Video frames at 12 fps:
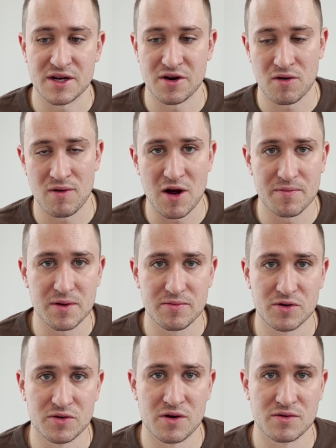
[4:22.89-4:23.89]
and you're around people
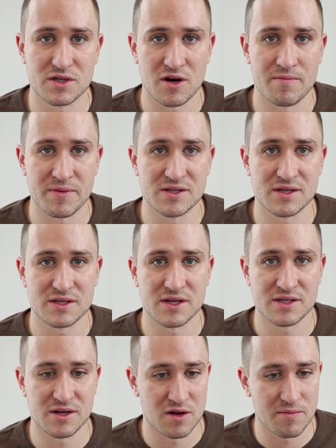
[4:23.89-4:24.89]
who don't start
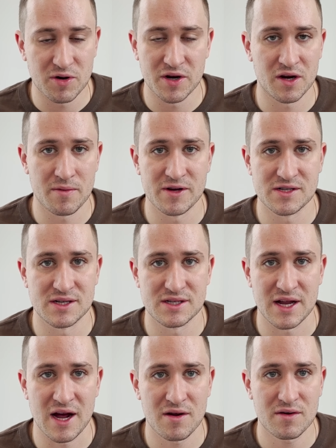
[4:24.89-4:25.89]
businesses and they're putting your business
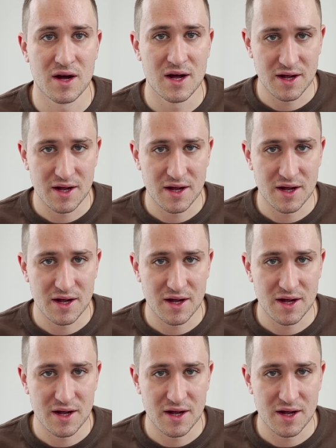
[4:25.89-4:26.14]
down,